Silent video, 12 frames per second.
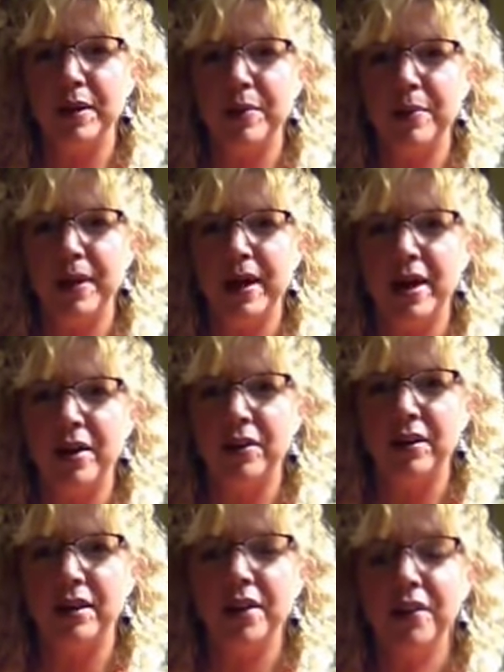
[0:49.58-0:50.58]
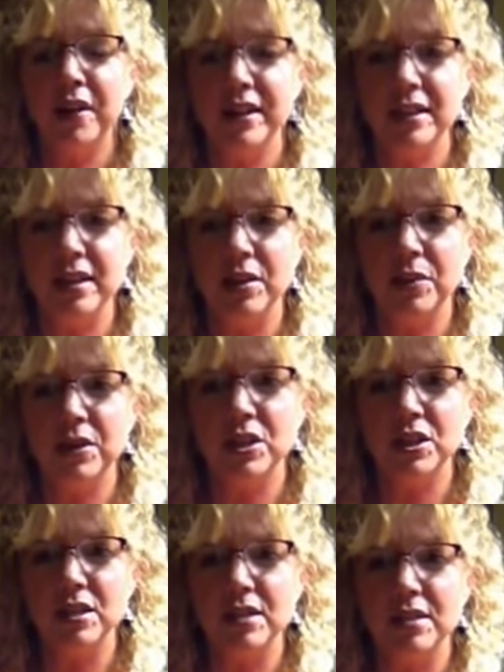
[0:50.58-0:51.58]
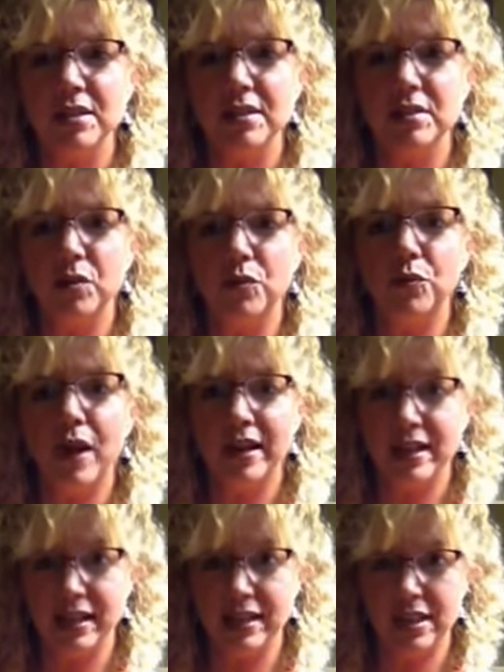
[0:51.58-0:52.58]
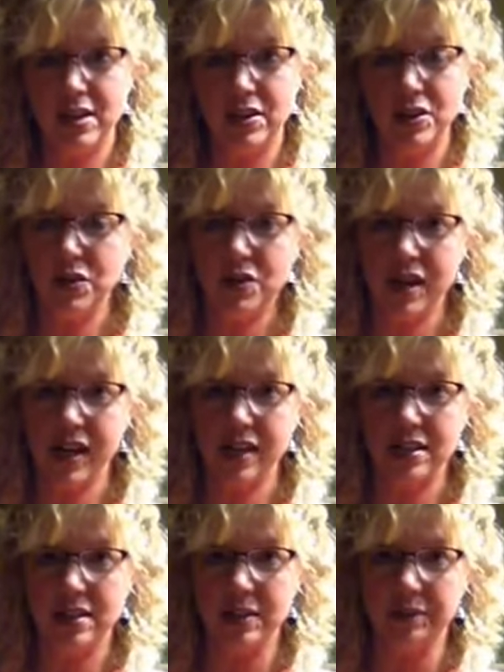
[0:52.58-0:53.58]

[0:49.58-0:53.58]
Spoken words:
about another idea, which is writing territories.